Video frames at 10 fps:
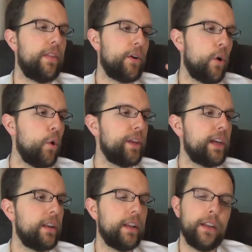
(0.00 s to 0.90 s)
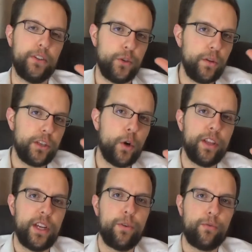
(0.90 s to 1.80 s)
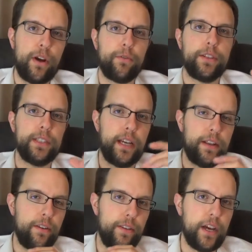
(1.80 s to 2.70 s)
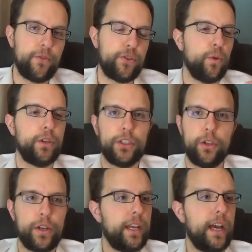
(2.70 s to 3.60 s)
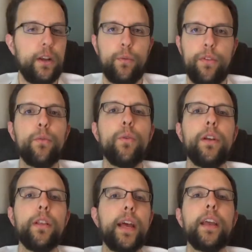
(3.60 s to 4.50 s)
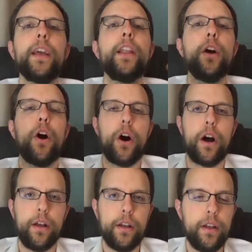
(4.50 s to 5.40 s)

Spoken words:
And they're holding it, Dooley's holding it with reverence, and the other two are just looking at it with, like, in awe.